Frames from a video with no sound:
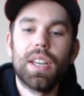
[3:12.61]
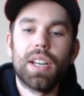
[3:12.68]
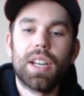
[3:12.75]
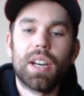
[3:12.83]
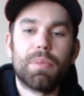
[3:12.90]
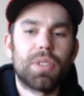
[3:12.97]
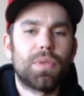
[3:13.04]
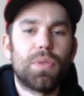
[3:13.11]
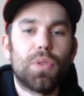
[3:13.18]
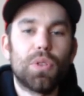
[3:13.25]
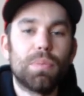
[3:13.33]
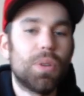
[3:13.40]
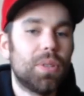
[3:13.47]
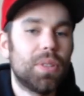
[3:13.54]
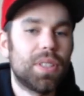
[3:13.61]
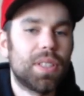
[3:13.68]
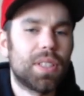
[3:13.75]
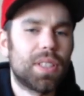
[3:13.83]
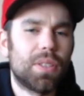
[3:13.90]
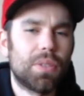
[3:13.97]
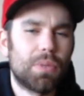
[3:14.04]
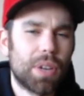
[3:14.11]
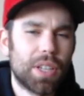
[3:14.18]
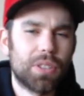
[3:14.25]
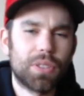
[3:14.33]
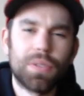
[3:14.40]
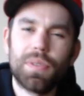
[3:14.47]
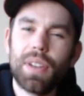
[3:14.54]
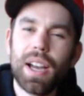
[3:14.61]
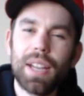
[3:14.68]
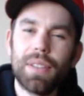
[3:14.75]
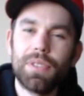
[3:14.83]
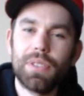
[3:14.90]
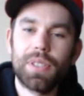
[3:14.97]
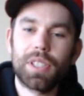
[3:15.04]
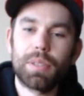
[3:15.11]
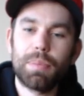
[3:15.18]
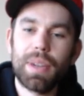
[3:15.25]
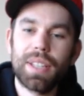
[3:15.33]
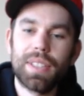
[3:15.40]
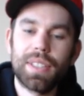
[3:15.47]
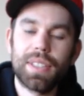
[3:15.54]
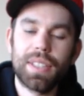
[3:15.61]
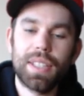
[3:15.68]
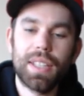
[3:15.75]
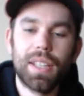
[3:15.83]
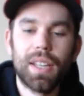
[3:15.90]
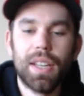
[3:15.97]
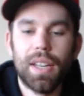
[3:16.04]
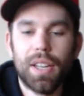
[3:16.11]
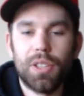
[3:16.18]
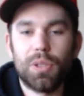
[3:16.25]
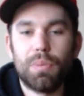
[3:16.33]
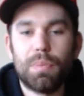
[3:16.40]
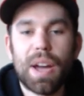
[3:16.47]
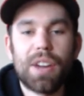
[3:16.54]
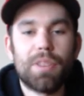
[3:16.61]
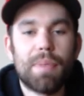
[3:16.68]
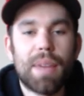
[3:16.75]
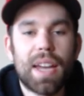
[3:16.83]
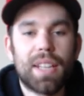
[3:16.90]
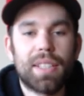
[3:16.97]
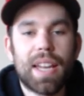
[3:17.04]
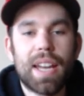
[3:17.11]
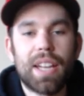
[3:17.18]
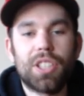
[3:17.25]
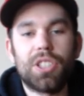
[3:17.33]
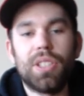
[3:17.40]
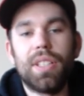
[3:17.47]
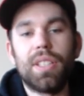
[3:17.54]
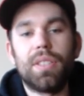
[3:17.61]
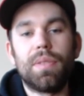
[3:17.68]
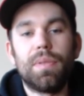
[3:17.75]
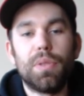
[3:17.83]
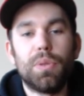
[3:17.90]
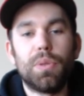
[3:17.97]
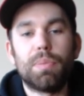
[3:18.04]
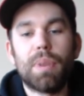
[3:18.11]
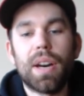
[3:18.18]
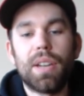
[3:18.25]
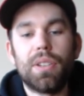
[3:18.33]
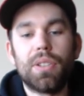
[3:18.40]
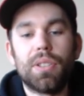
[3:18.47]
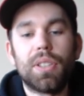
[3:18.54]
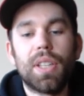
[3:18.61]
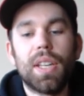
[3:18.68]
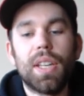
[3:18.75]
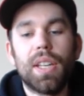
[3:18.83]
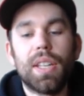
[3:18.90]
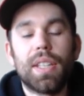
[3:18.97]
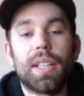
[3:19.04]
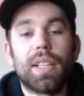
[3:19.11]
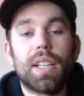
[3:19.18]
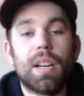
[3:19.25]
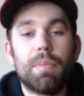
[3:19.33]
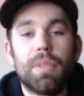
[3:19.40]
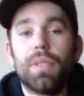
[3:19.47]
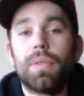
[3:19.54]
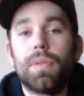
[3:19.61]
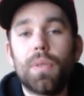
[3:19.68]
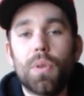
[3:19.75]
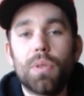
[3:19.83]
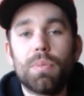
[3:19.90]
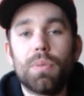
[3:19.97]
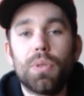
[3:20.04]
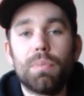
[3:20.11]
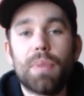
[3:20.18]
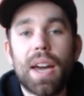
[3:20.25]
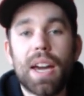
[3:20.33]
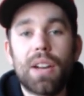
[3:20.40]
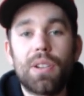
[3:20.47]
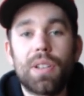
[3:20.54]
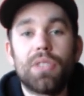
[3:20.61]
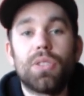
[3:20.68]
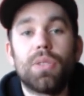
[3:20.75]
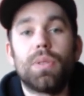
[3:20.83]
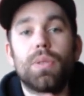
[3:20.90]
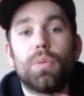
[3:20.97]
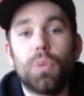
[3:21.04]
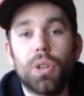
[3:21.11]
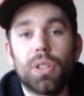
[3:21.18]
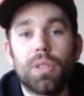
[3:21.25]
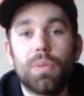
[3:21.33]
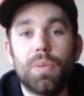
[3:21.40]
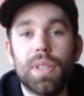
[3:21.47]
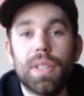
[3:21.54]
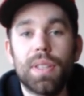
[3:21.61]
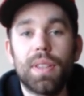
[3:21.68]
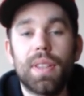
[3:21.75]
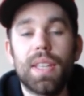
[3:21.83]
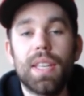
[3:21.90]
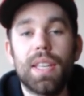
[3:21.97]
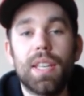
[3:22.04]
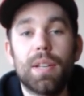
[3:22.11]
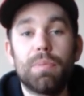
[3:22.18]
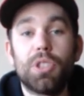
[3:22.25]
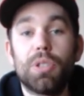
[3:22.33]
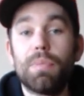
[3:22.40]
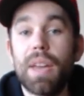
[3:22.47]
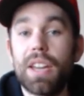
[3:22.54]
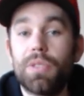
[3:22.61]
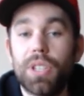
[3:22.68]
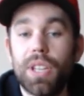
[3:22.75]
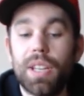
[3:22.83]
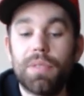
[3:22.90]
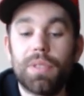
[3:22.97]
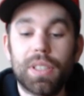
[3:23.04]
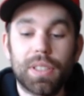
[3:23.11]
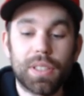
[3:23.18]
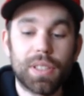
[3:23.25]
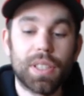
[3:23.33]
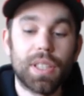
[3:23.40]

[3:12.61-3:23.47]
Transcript: it's 4 bolts instead of the regular 5 you'd expect to see. So Power2Max actually does a few spiders that come in the 4 bolt pattern, so it'll work with the Shimano chainrings.